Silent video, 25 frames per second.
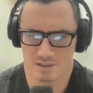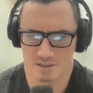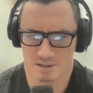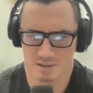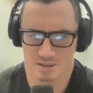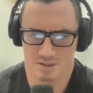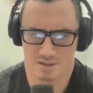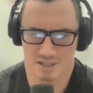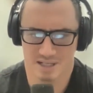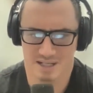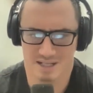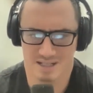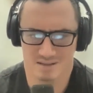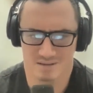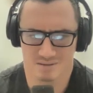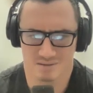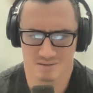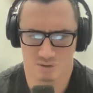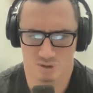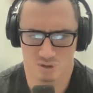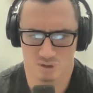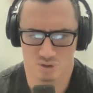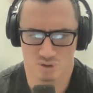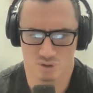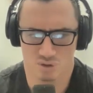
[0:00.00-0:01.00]
state
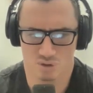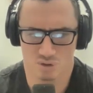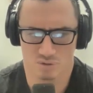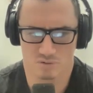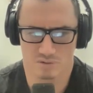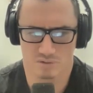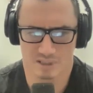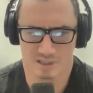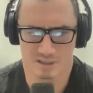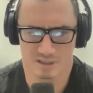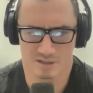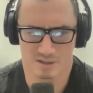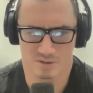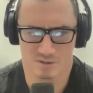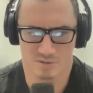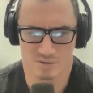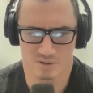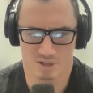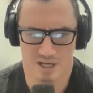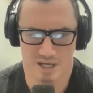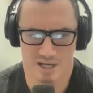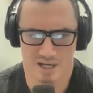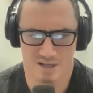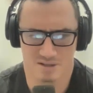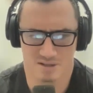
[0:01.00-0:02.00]
school in the
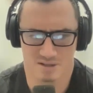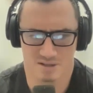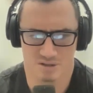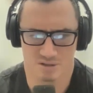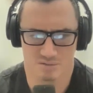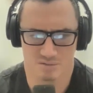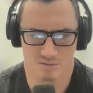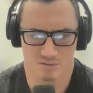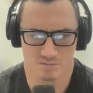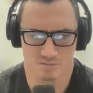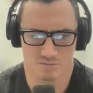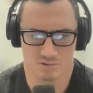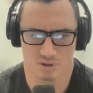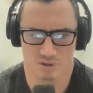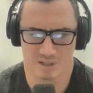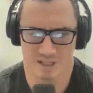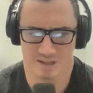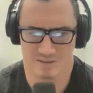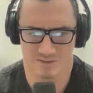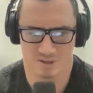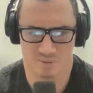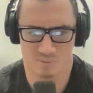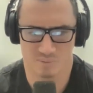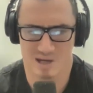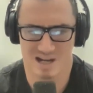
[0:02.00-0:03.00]
UK, so don't
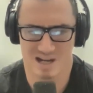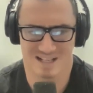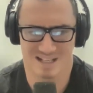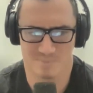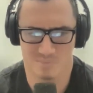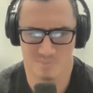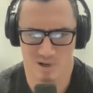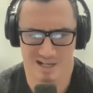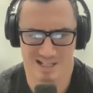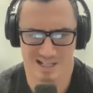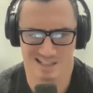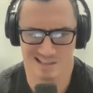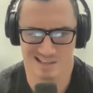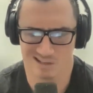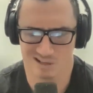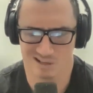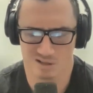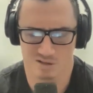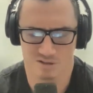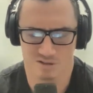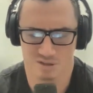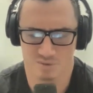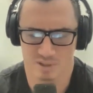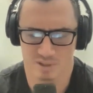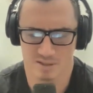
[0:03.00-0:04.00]
have to pay any money to
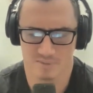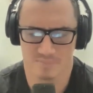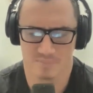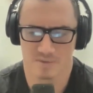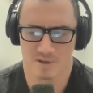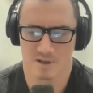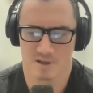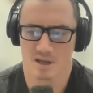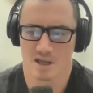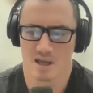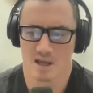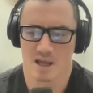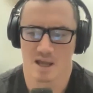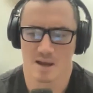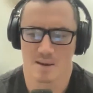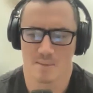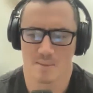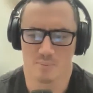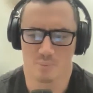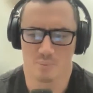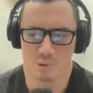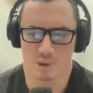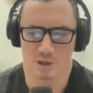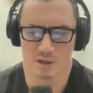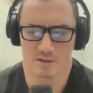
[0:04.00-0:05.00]
go to it.
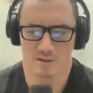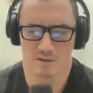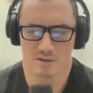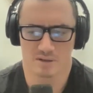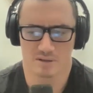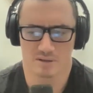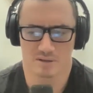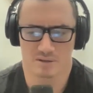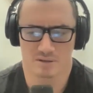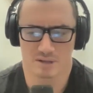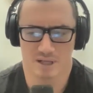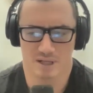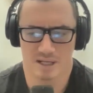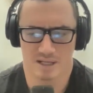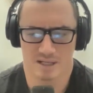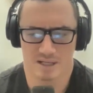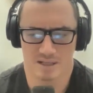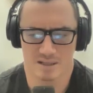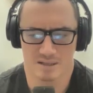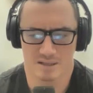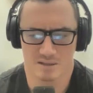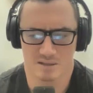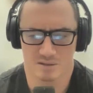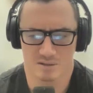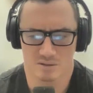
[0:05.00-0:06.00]
But
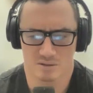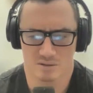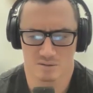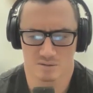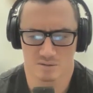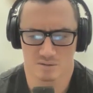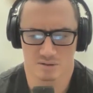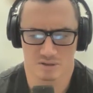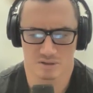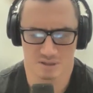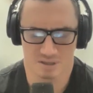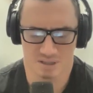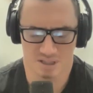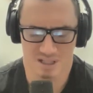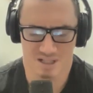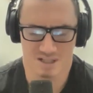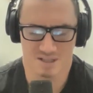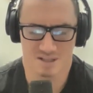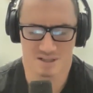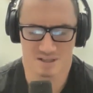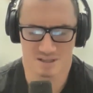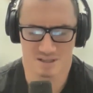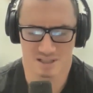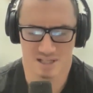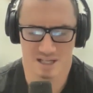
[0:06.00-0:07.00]
the
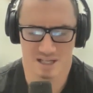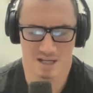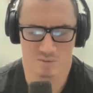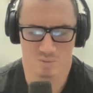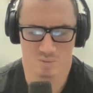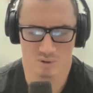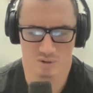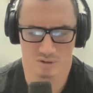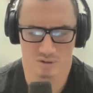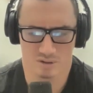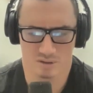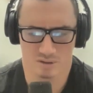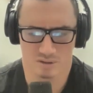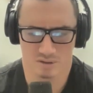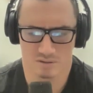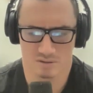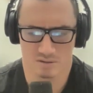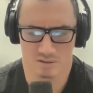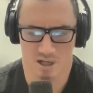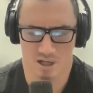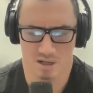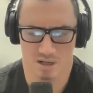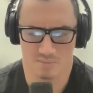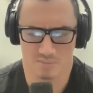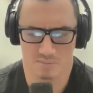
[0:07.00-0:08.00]
teachers there would
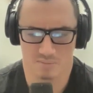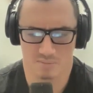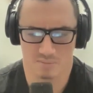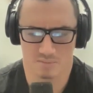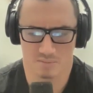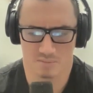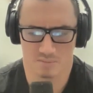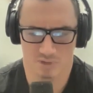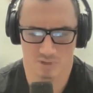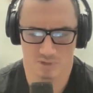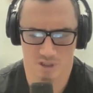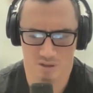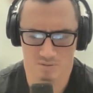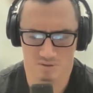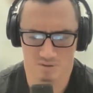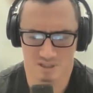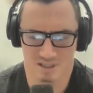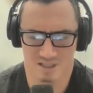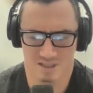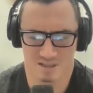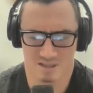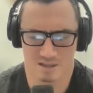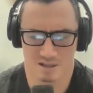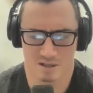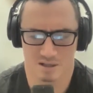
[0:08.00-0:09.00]

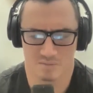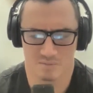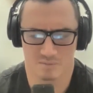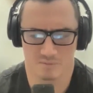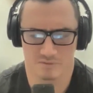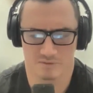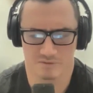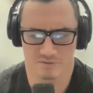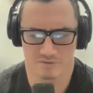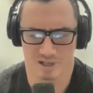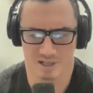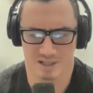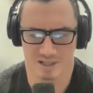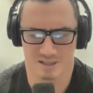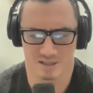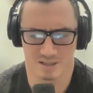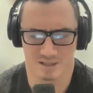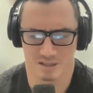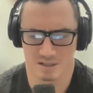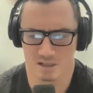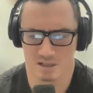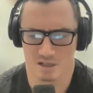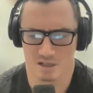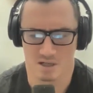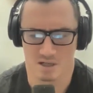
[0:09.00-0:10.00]
notice that I'd find
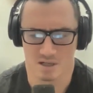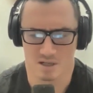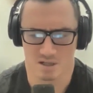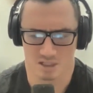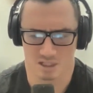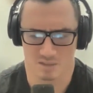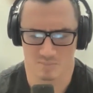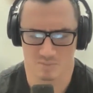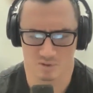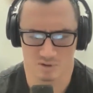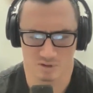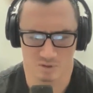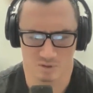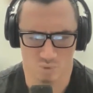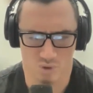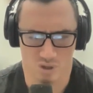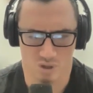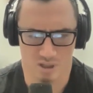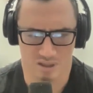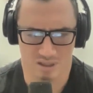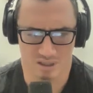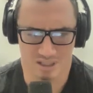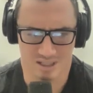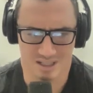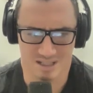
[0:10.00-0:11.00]
some of the
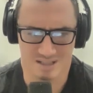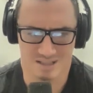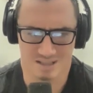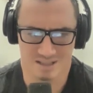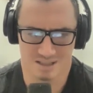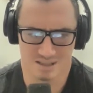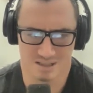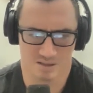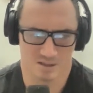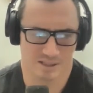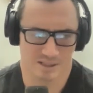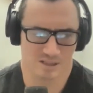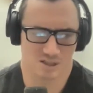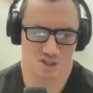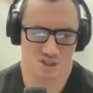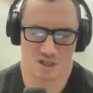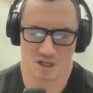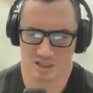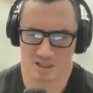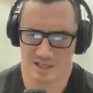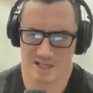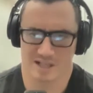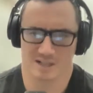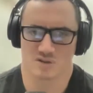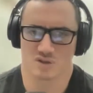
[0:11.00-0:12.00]
work easy and like
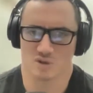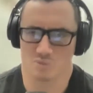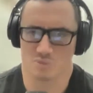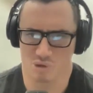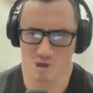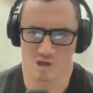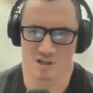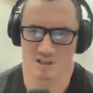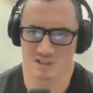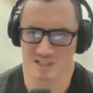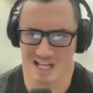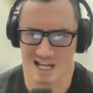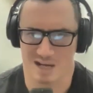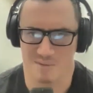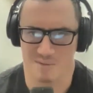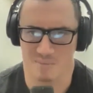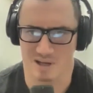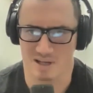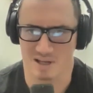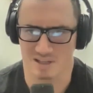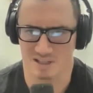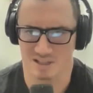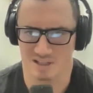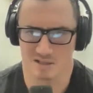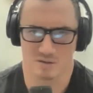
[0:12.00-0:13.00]
chuck extra books at me
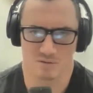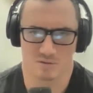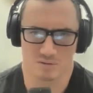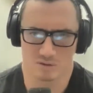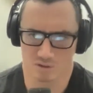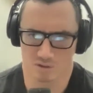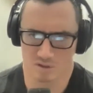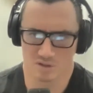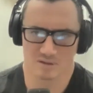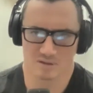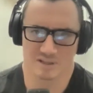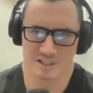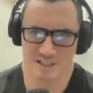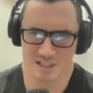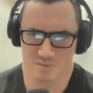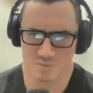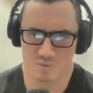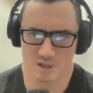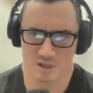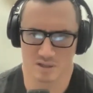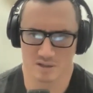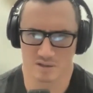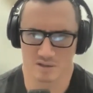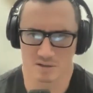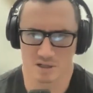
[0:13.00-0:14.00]
and say, oh, look at this
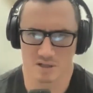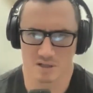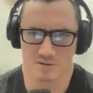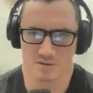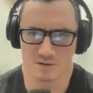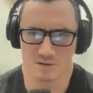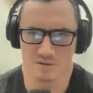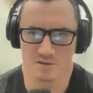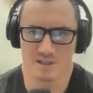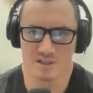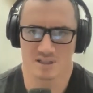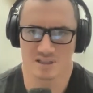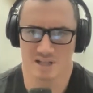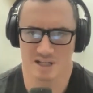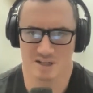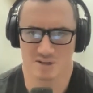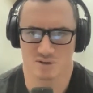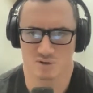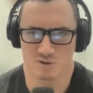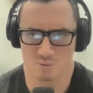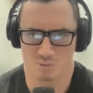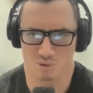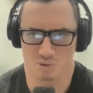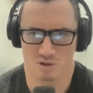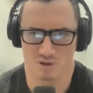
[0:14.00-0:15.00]
one, do this
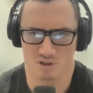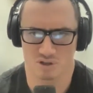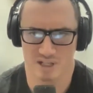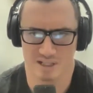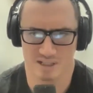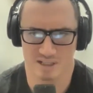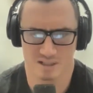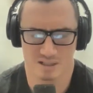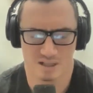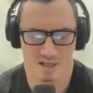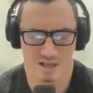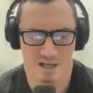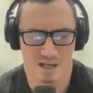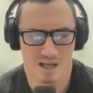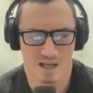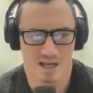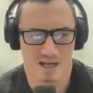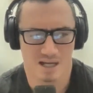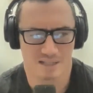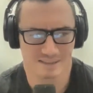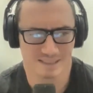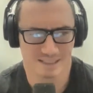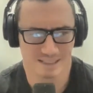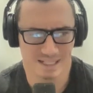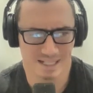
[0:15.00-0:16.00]
extra project.
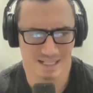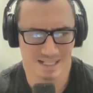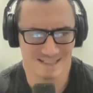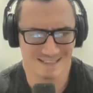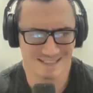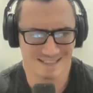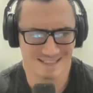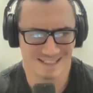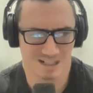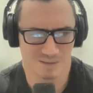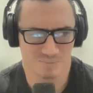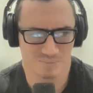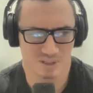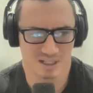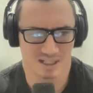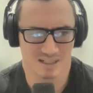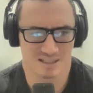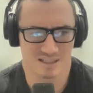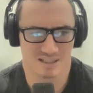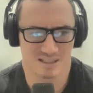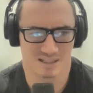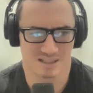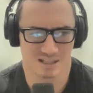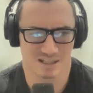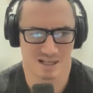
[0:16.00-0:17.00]
And then ended up
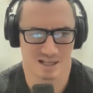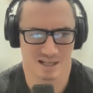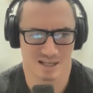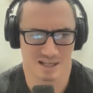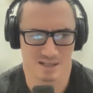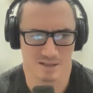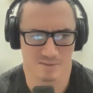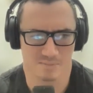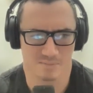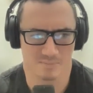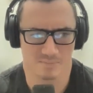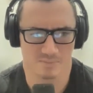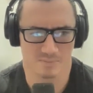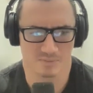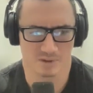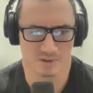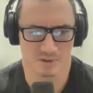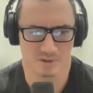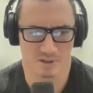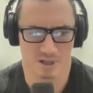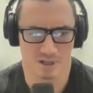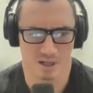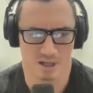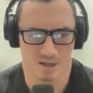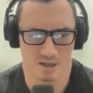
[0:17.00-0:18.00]
getting a
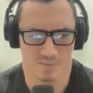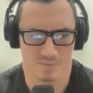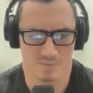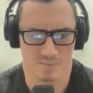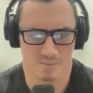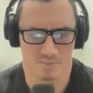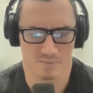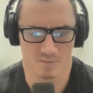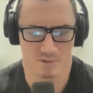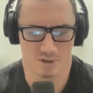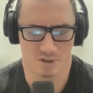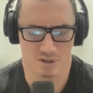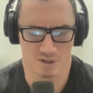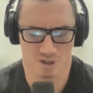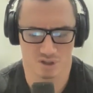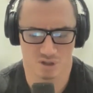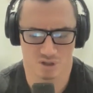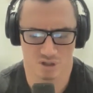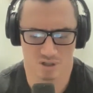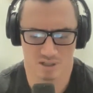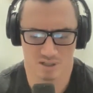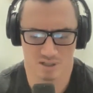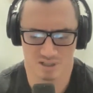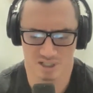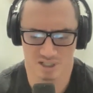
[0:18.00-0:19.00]

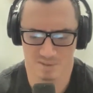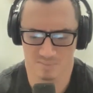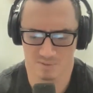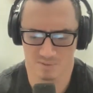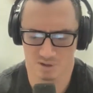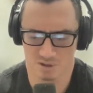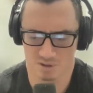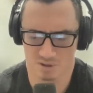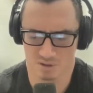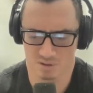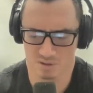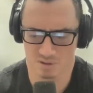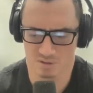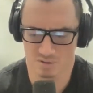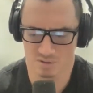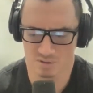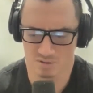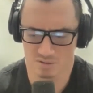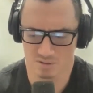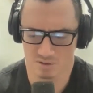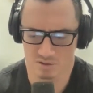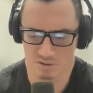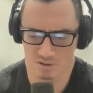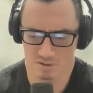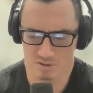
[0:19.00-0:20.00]
scholarship to
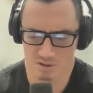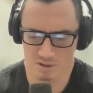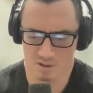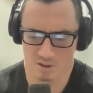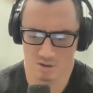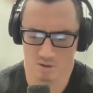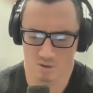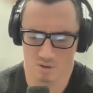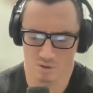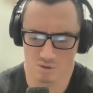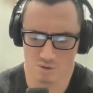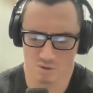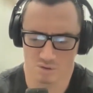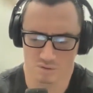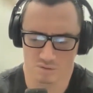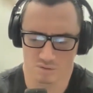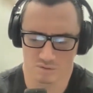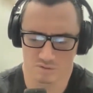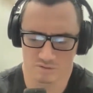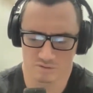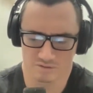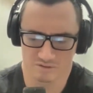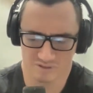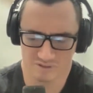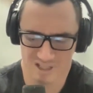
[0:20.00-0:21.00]
the local
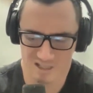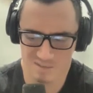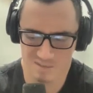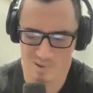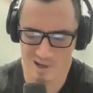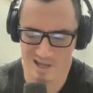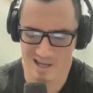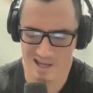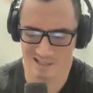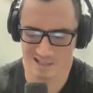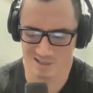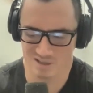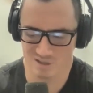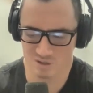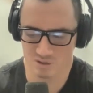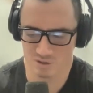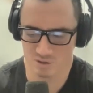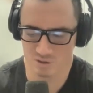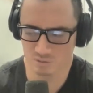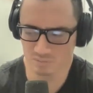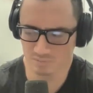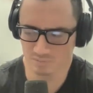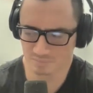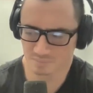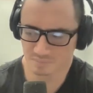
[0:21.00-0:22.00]
fee-paying
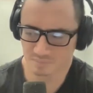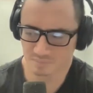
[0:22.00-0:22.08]
school,